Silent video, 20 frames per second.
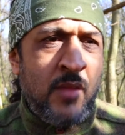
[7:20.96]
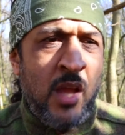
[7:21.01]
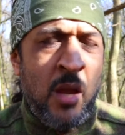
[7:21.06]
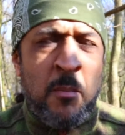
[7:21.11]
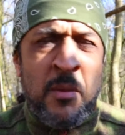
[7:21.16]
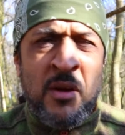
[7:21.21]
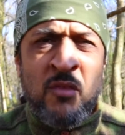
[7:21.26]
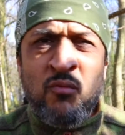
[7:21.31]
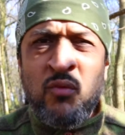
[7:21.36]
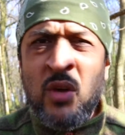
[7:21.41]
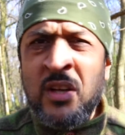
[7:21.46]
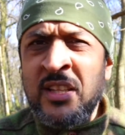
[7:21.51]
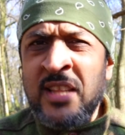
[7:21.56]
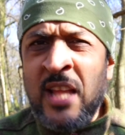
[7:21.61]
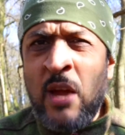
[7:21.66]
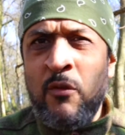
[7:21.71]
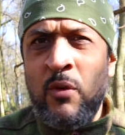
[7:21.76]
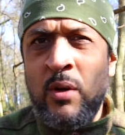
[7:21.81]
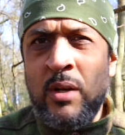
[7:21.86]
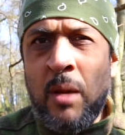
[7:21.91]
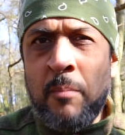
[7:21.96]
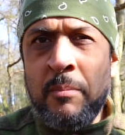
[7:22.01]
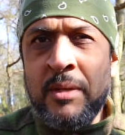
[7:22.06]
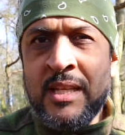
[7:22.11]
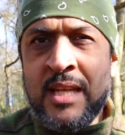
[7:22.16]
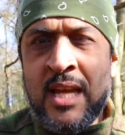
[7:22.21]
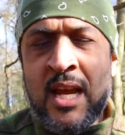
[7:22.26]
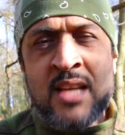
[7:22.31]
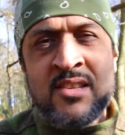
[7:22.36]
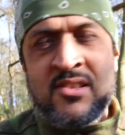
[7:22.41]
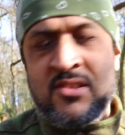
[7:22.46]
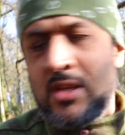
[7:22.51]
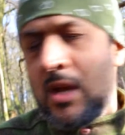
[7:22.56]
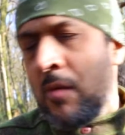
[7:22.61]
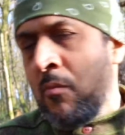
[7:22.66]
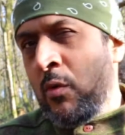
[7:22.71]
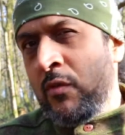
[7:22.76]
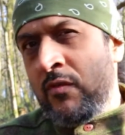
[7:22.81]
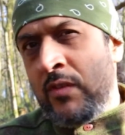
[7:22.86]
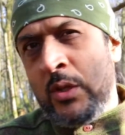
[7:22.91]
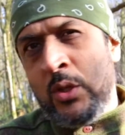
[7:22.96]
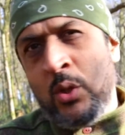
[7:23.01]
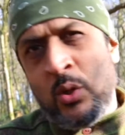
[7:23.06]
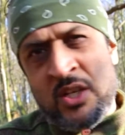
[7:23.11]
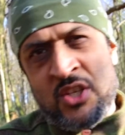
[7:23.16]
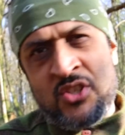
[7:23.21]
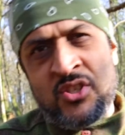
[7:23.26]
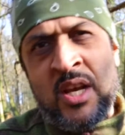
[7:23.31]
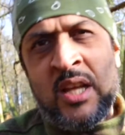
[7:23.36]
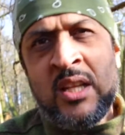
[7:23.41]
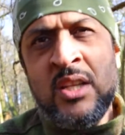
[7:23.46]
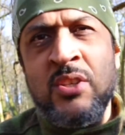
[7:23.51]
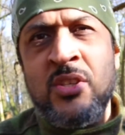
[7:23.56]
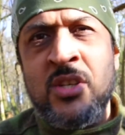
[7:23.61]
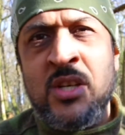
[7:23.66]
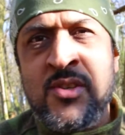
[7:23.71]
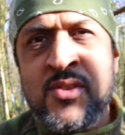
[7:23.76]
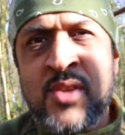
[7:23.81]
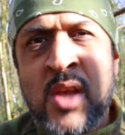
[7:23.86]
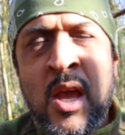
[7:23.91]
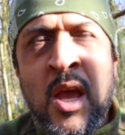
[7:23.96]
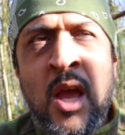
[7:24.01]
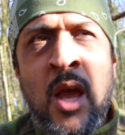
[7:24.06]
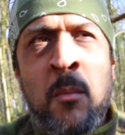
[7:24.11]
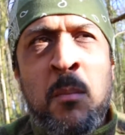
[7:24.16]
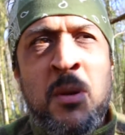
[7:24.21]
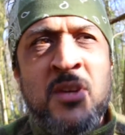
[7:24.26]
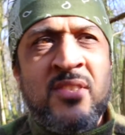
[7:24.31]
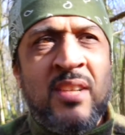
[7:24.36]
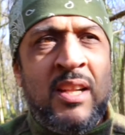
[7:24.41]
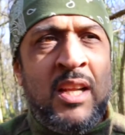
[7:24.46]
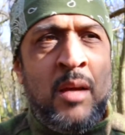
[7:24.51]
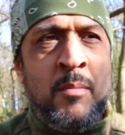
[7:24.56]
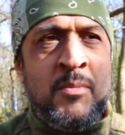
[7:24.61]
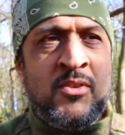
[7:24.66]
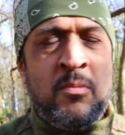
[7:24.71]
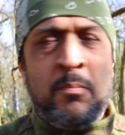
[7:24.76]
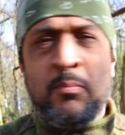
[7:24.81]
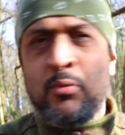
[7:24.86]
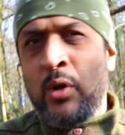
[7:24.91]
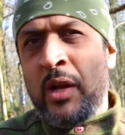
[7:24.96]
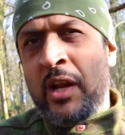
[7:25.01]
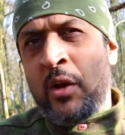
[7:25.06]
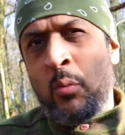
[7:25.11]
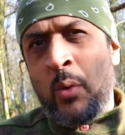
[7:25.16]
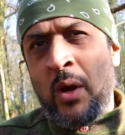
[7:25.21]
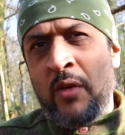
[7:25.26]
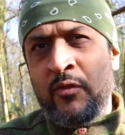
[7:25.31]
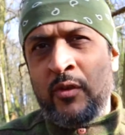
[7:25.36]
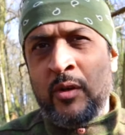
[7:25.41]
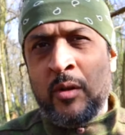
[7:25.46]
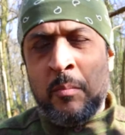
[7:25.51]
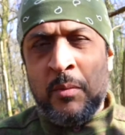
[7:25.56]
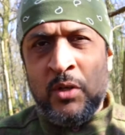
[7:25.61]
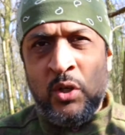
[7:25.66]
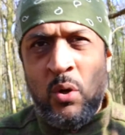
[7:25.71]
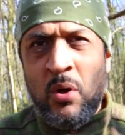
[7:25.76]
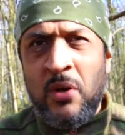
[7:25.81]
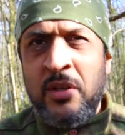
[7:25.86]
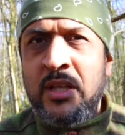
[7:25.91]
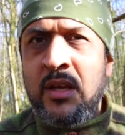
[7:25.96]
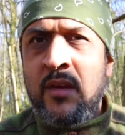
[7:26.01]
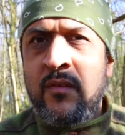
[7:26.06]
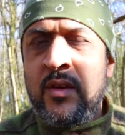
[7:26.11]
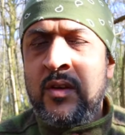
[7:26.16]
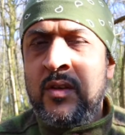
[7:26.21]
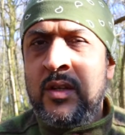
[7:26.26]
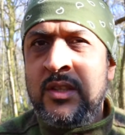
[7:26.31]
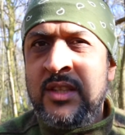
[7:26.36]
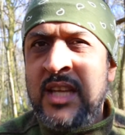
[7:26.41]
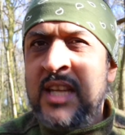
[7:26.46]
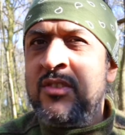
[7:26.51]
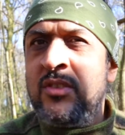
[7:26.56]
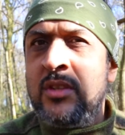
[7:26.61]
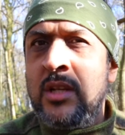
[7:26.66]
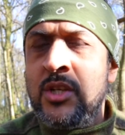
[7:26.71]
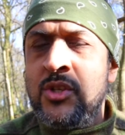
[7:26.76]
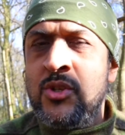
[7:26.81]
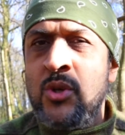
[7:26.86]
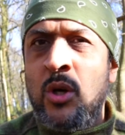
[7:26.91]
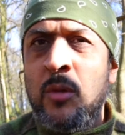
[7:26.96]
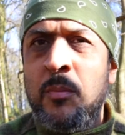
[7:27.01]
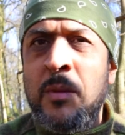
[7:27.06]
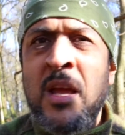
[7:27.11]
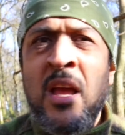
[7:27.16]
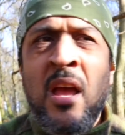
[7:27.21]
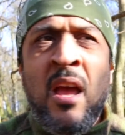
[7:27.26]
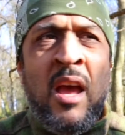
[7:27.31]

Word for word: I've been running that for a number of years. It's come with a lot of challenges, but it's allowed me to break away from the monotony of a day-to-day job.